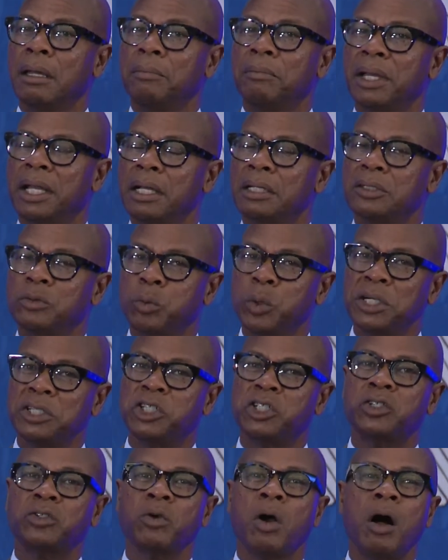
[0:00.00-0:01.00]
because we're
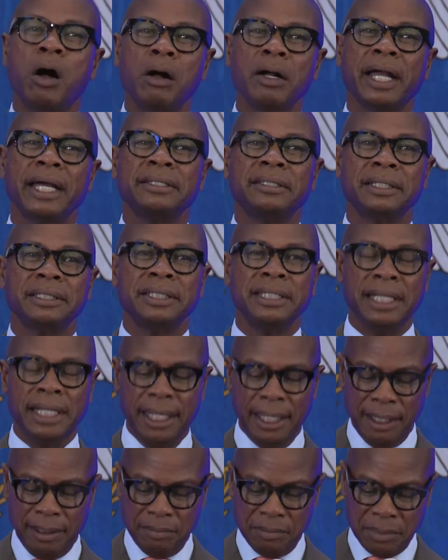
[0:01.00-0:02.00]
strong as a
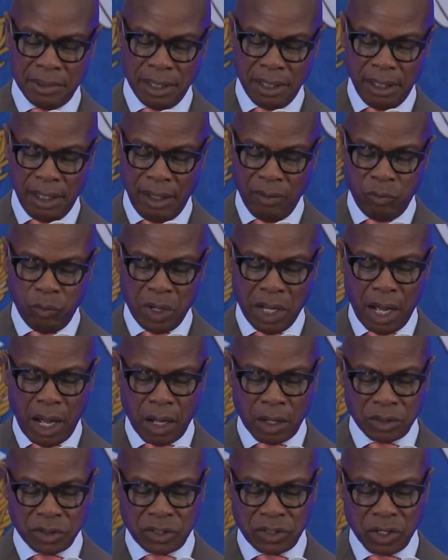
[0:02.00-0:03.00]
team if we
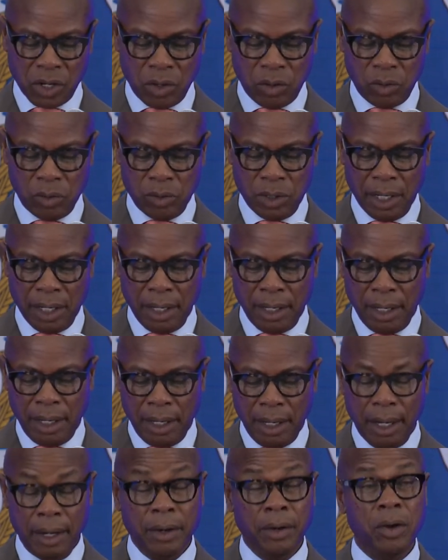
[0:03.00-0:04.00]

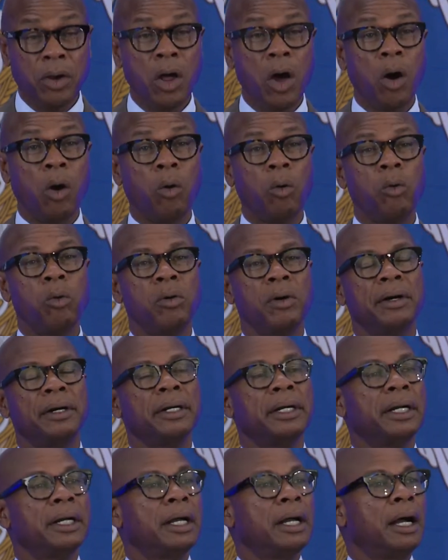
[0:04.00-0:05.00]
also know
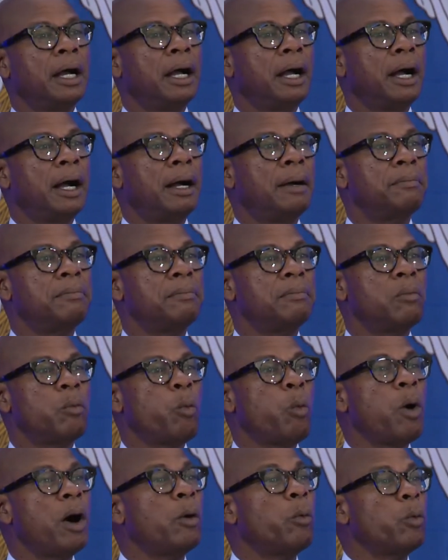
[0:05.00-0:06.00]

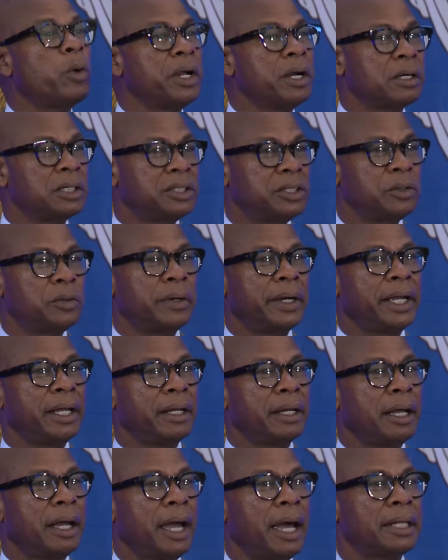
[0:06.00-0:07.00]
um, what we are
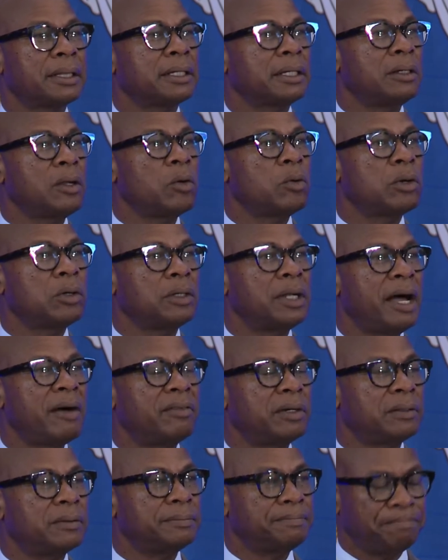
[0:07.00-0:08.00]
doing at the local
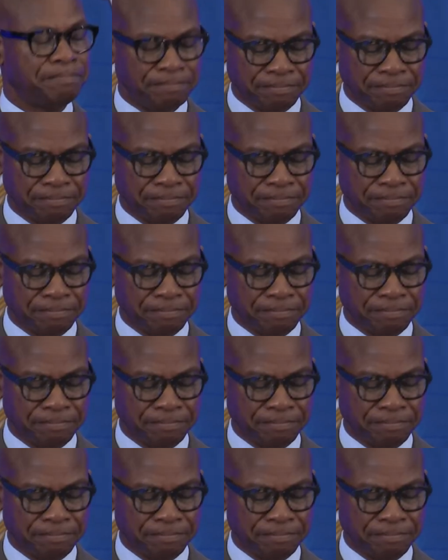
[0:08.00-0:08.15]
level.